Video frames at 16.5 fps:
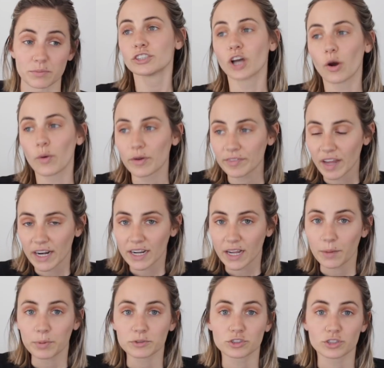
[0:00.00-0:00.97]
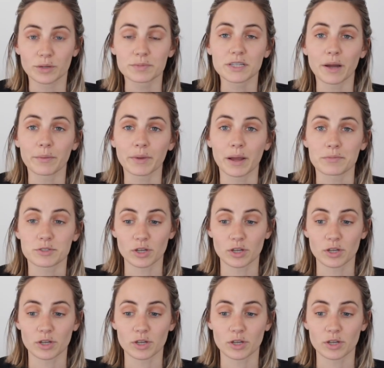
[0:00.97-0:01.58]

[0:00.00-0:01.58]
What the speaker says: So we've got a couple trips coming up,